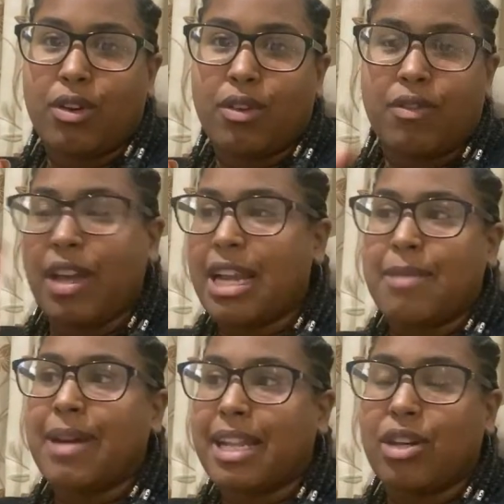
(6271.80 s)
for
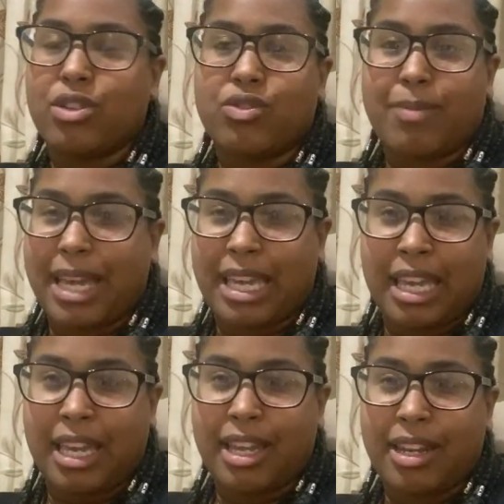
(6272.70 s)
anybody else, for my
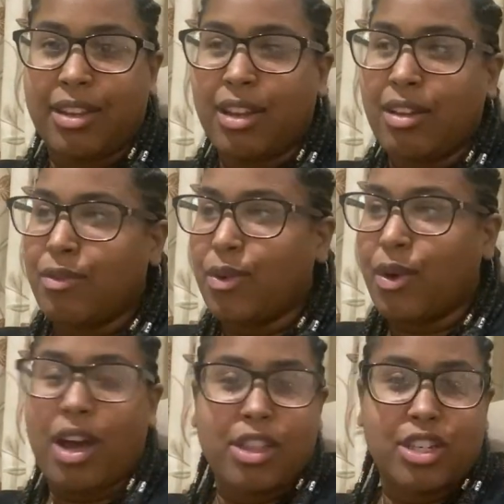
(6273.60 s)
kid, for
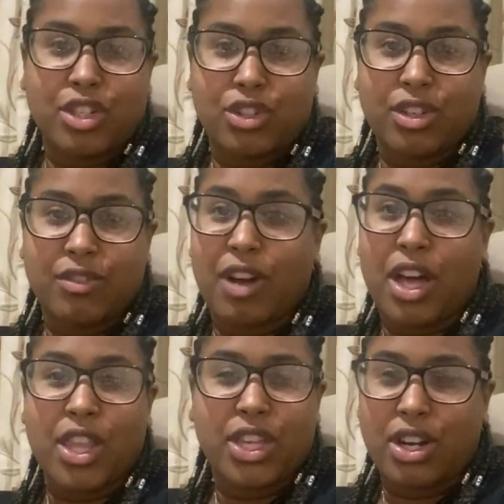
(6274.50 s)
other children, for
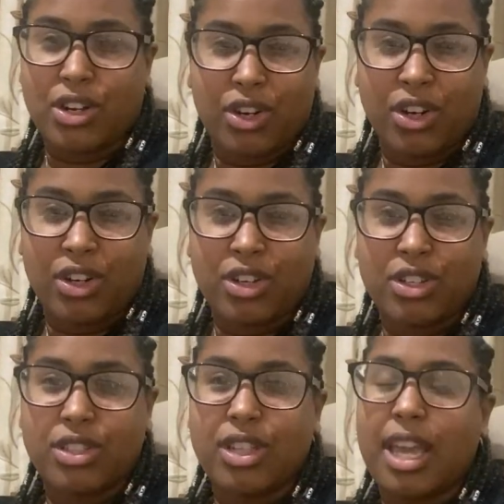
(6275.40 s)
other young
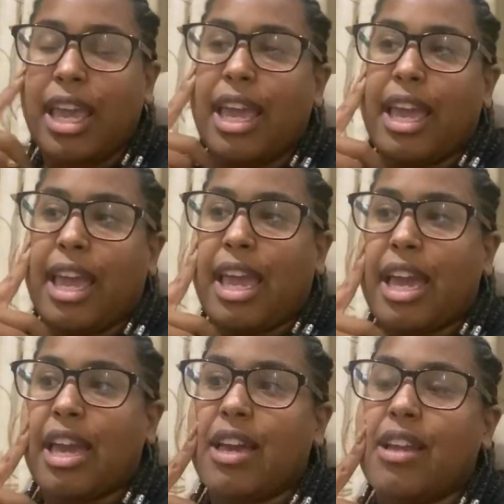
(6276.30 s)
girls?
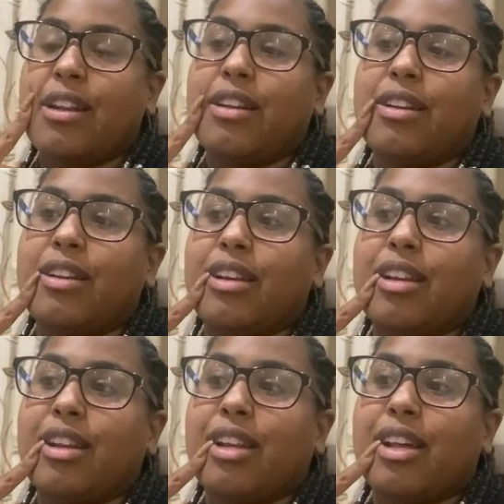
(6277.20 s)
And
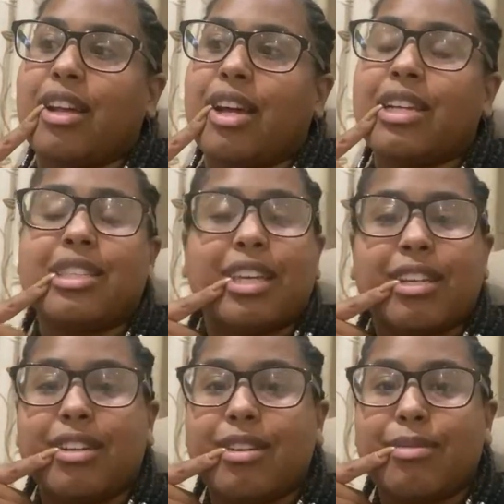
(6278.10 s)
I said,
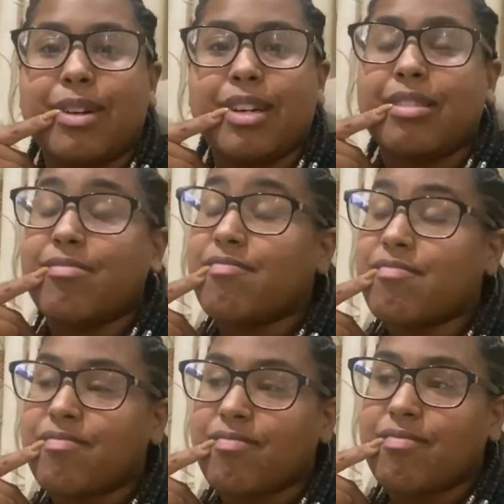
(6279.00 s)
you know what?
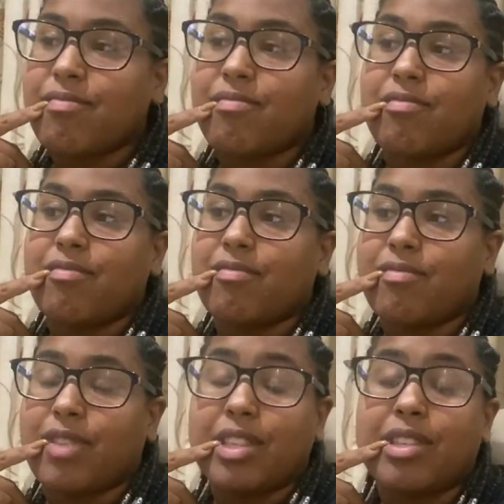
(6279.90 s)

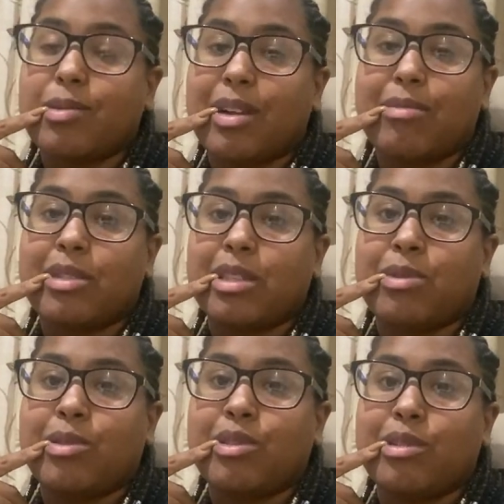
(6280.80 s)
This is where I'm
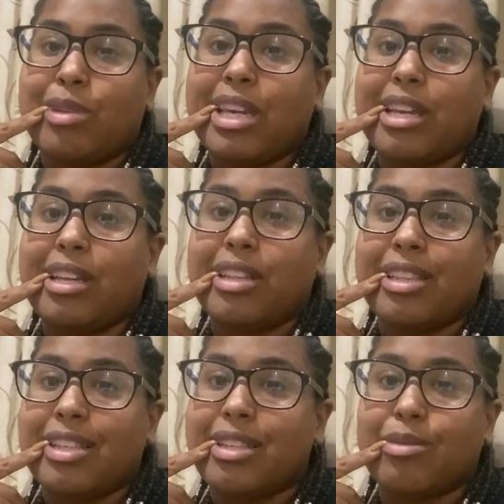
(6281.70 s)
supposed to be.
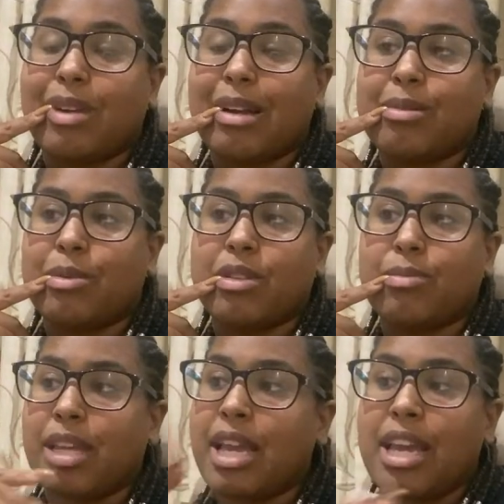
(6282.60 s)
This is where I'm supposed to
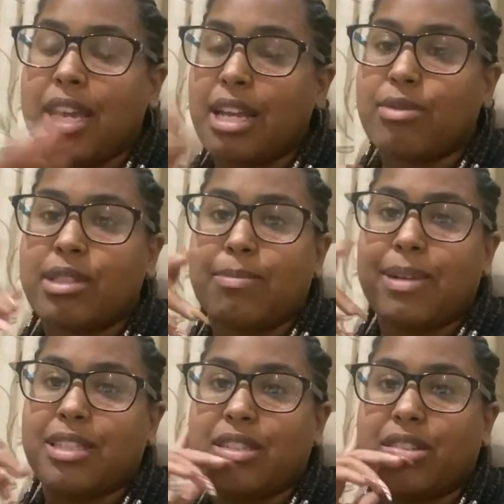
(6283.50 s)
be. It was the
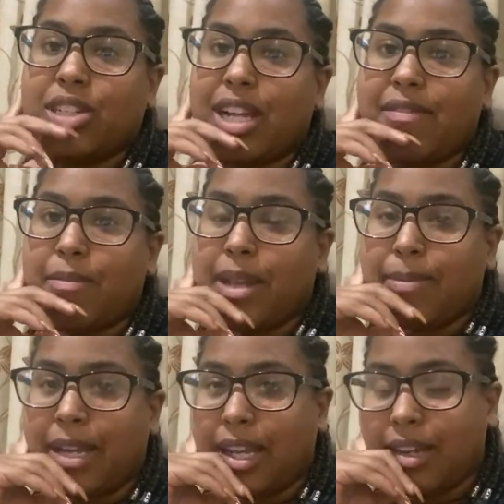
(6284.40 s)
best decision I ever made in
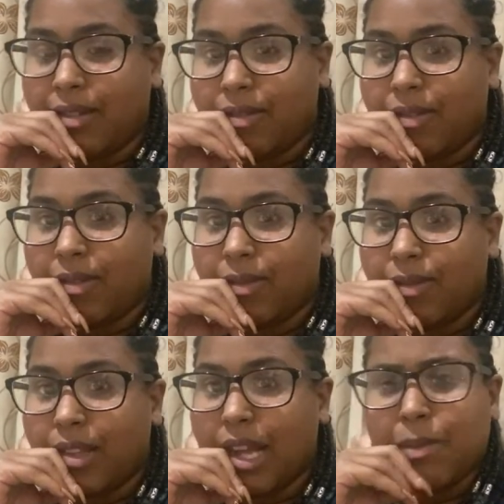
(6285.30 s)
my life.
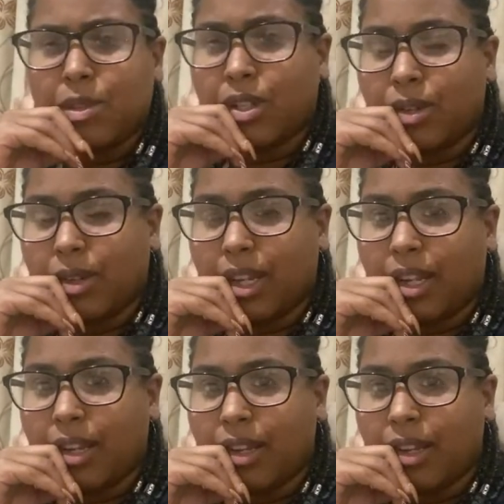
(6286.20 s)
Absolutely.